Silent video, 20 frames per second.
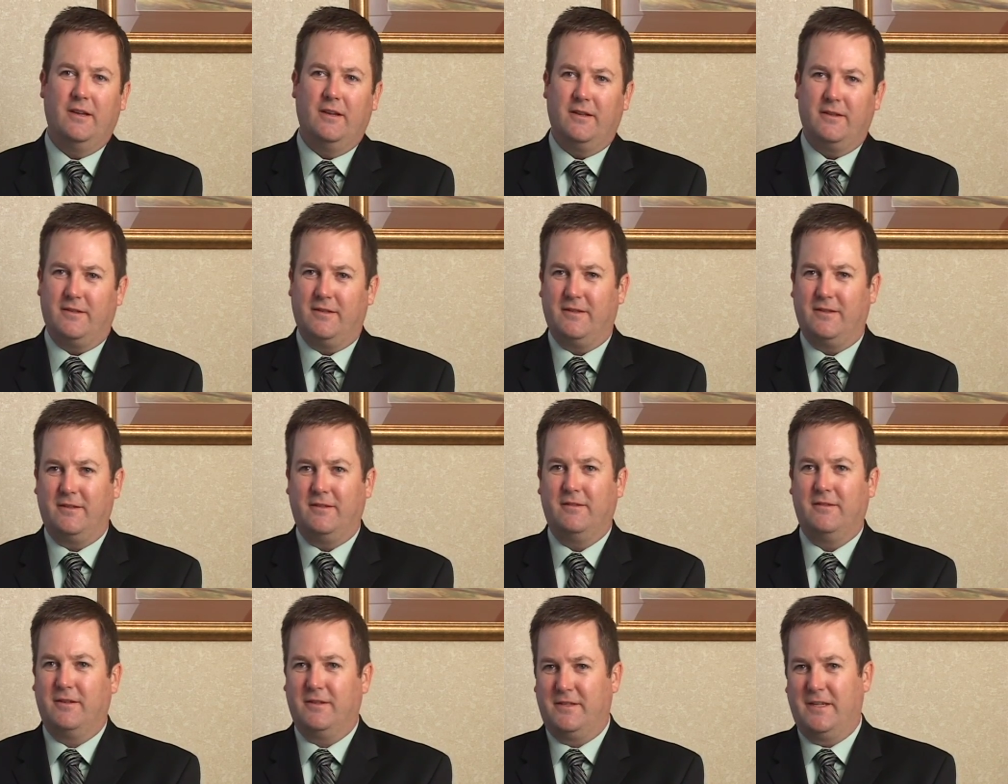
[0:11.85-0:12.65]
Does,
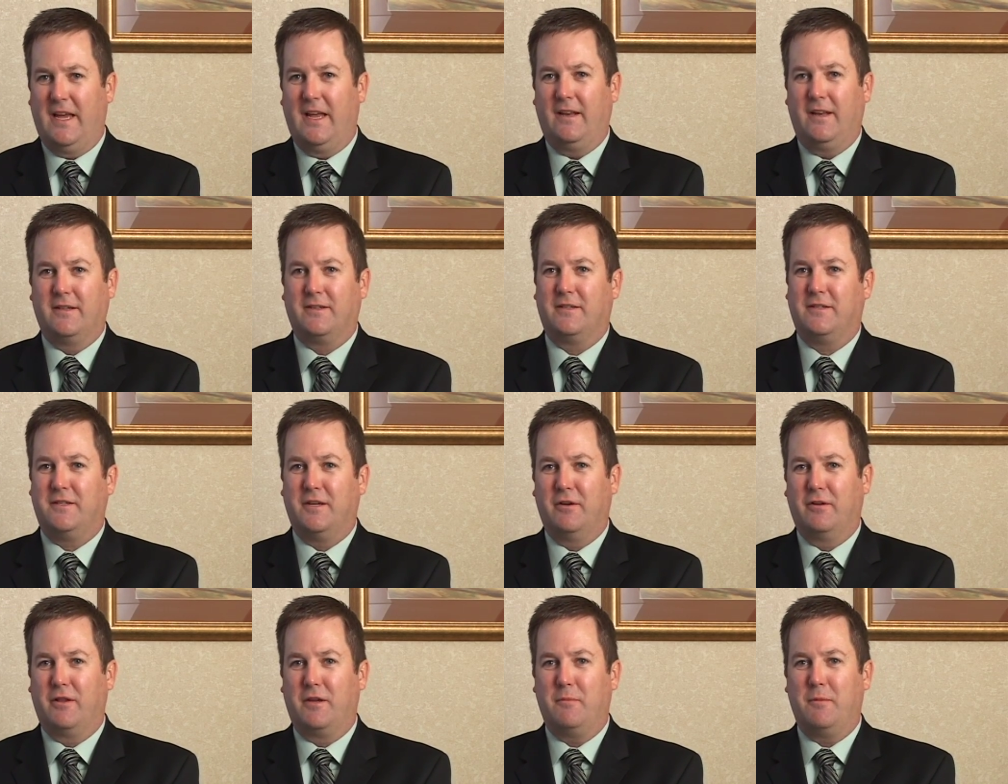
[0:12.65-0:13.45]
does that
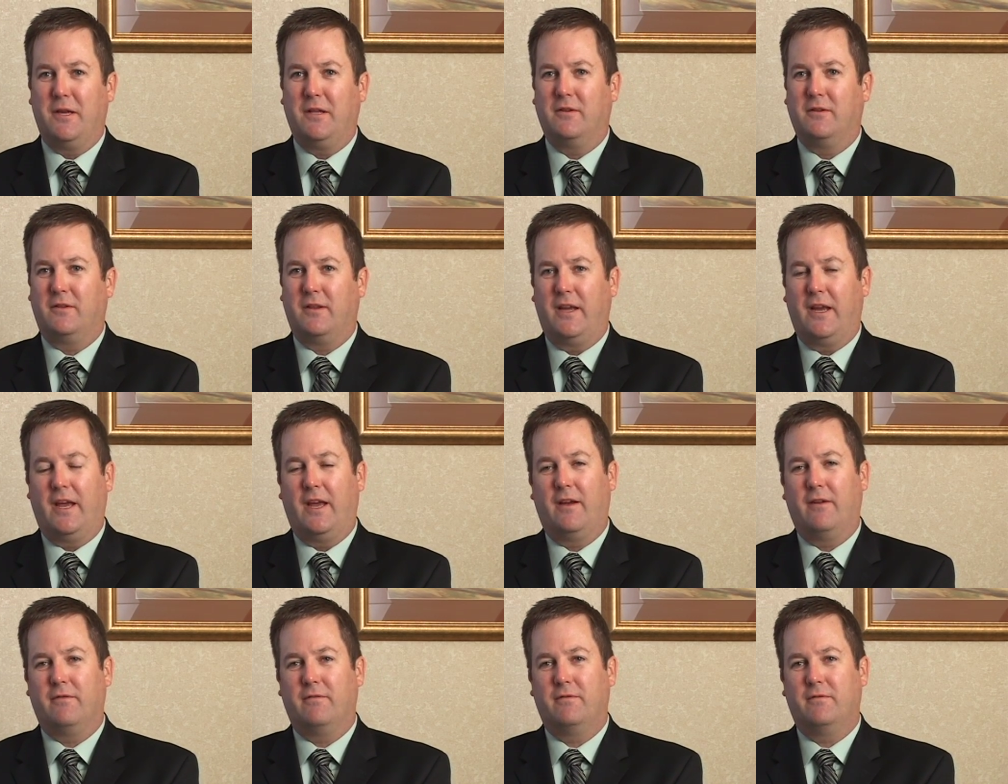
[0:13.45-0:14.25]
necessarily mean that they
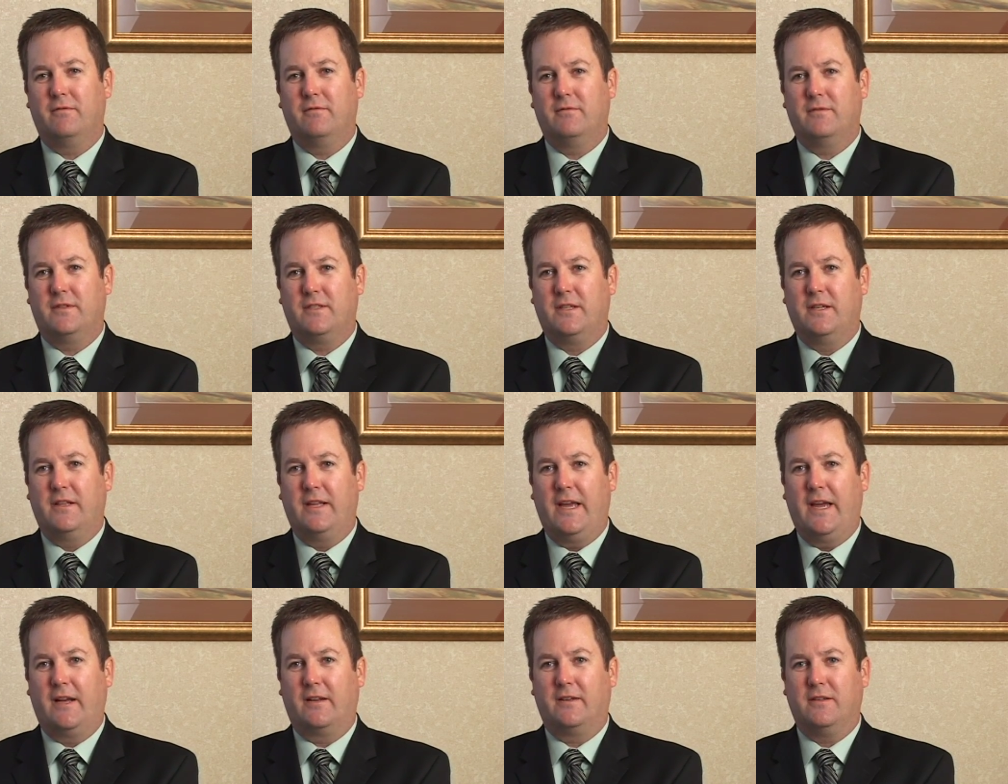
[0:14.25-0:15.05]
have
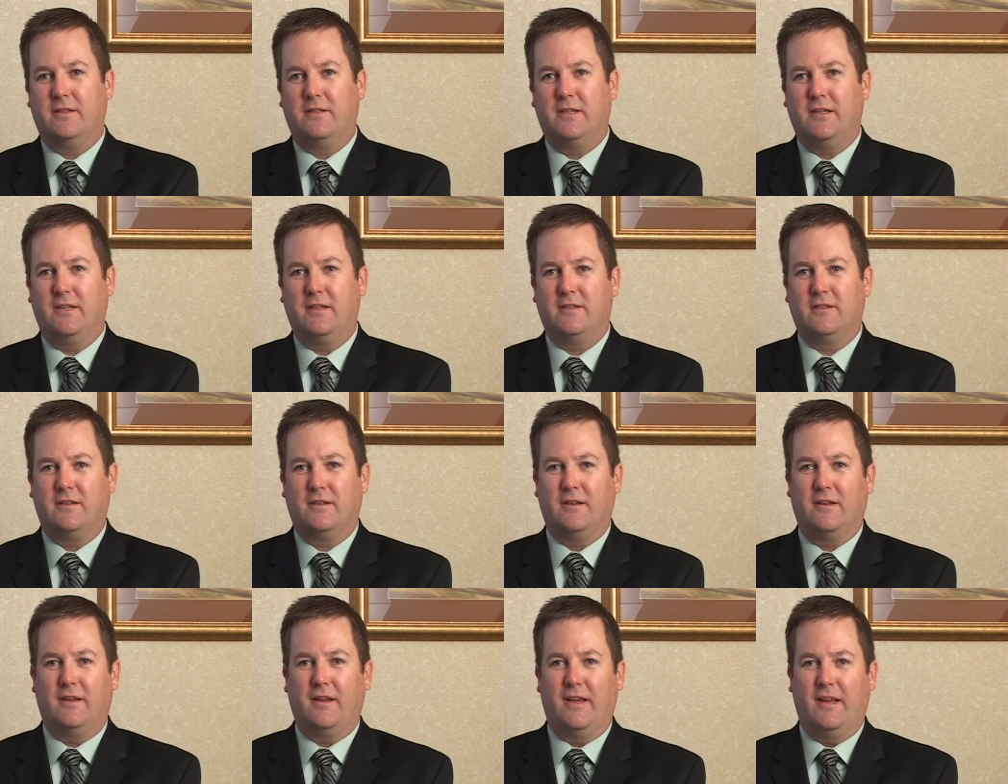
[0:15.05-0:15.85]
celiac disease?
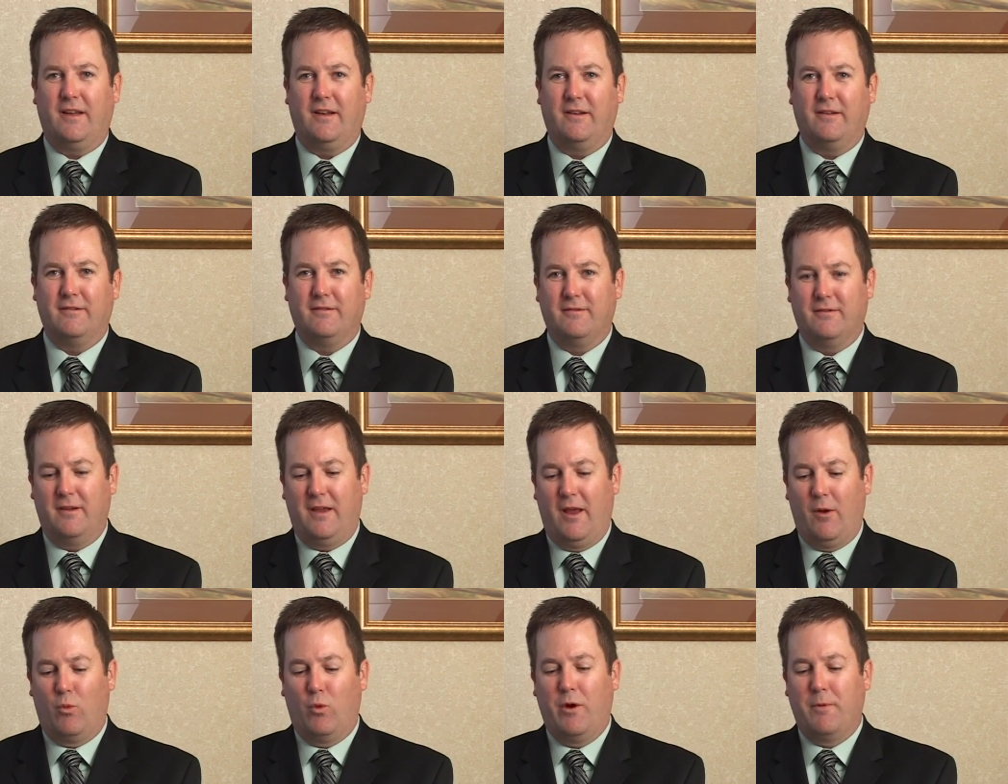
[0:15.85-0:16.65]
And, and
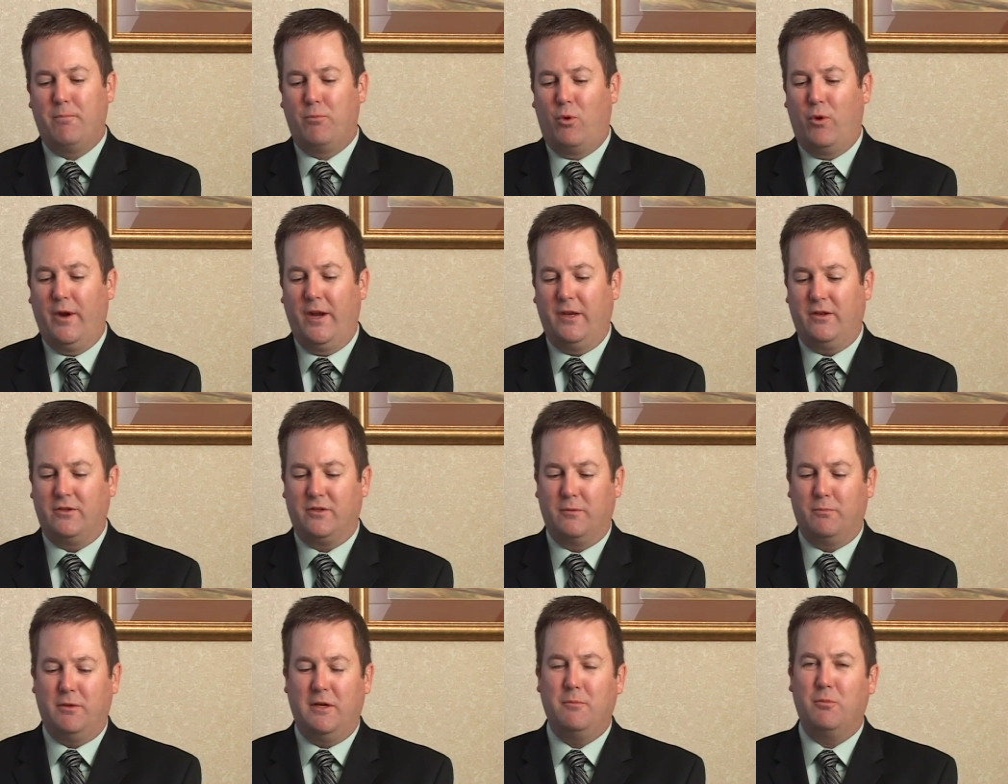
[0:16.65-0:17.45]
at what point
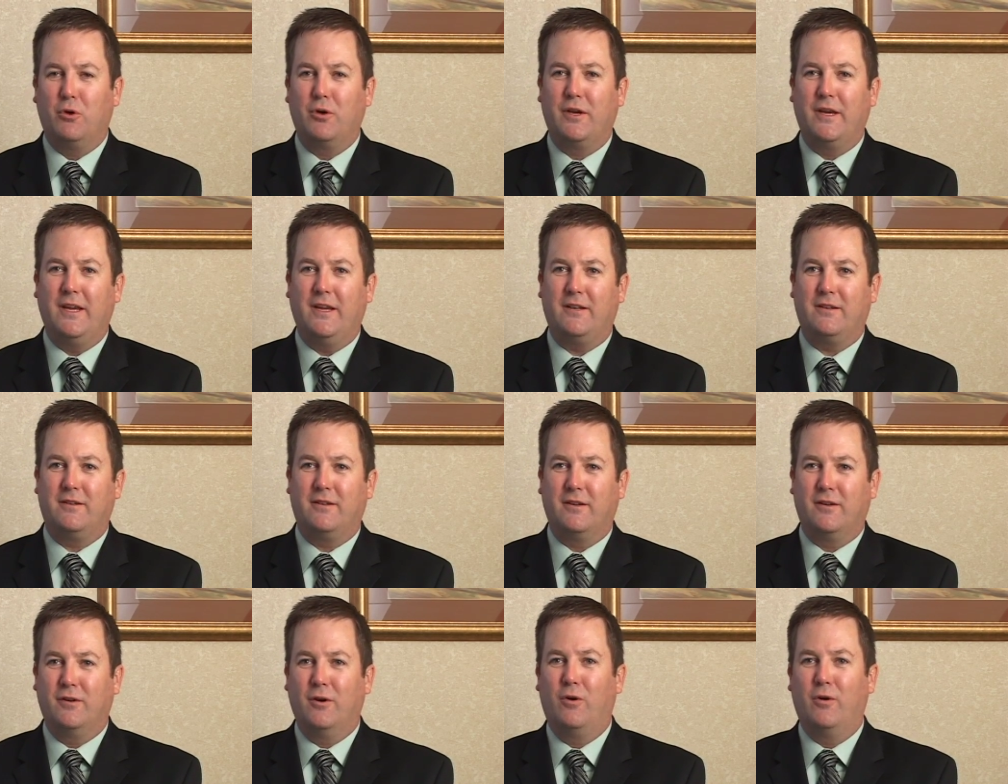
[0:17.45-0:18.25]
should people get
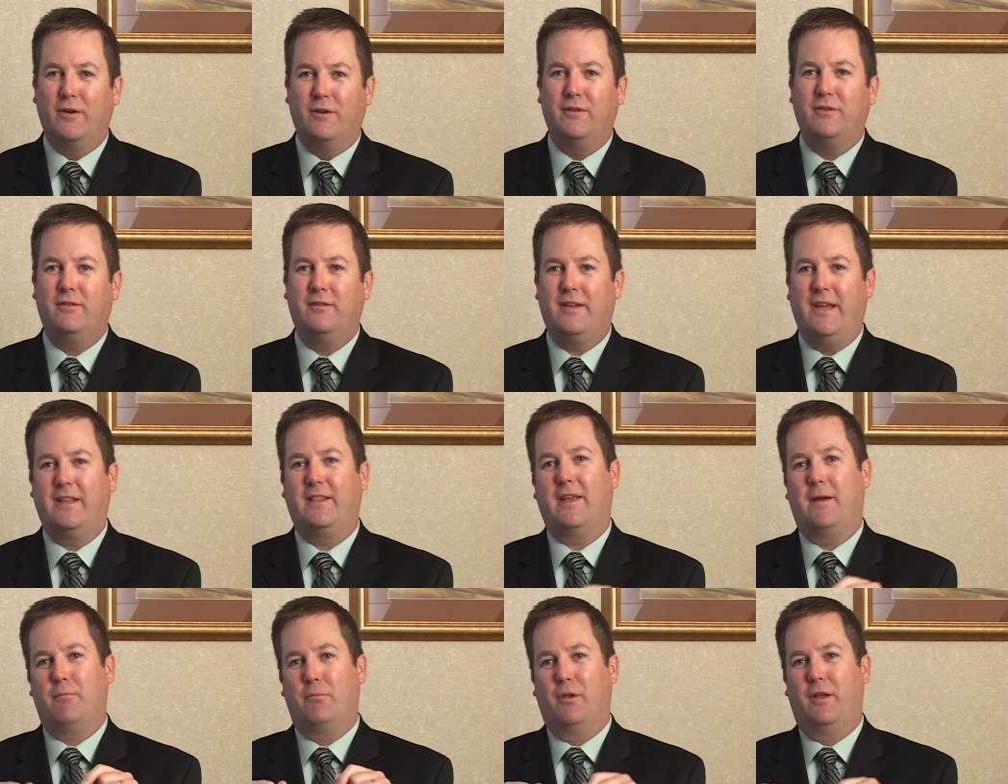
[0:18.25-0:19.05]
to go and
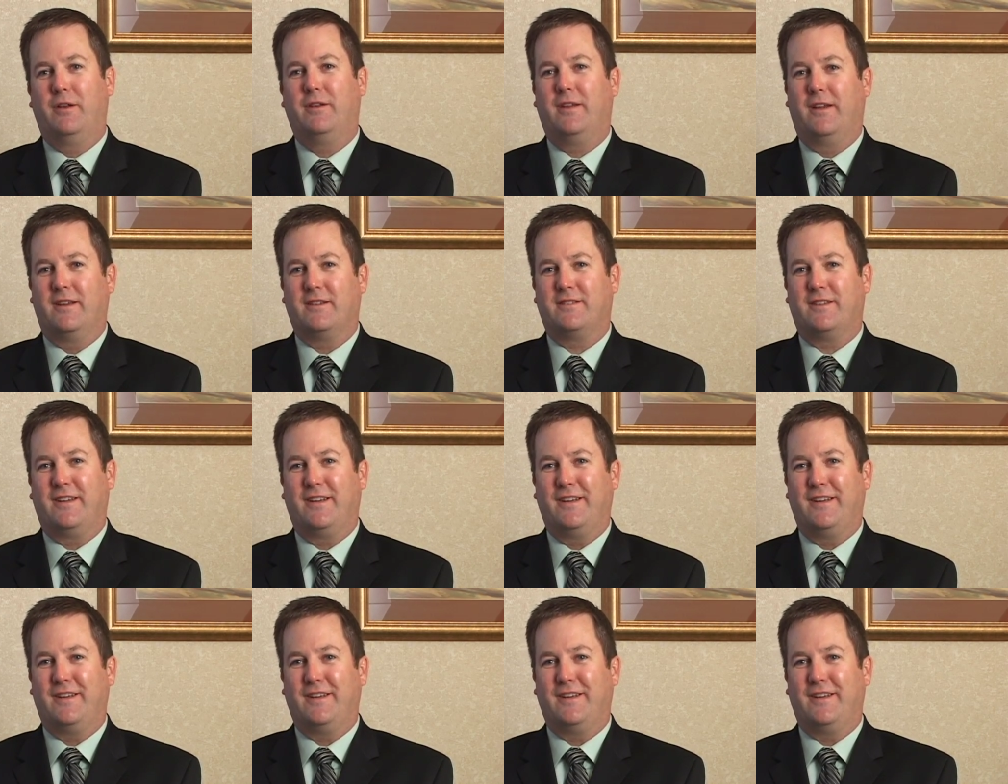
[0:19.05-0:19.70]
take that blood test, I